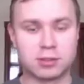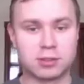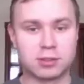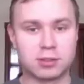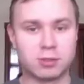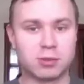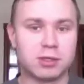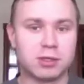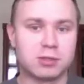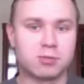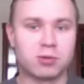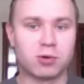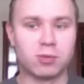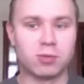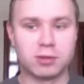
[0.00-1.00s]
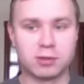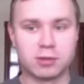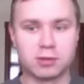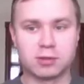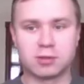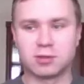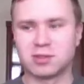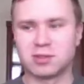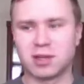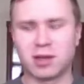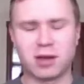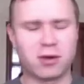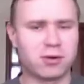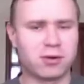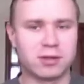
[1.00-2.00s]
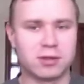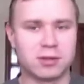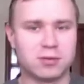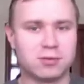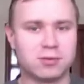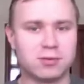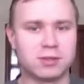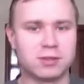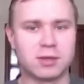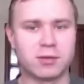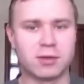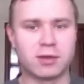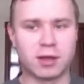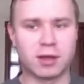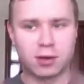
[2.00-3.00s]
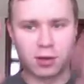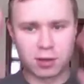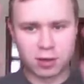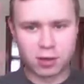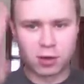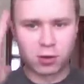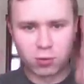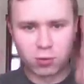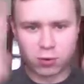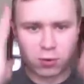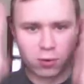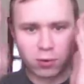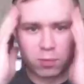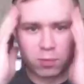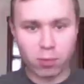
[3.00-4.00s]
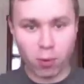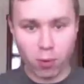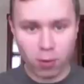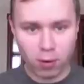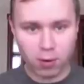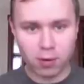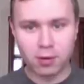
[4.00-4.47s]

Japanese probably. I heard doing something like kuro kuro po.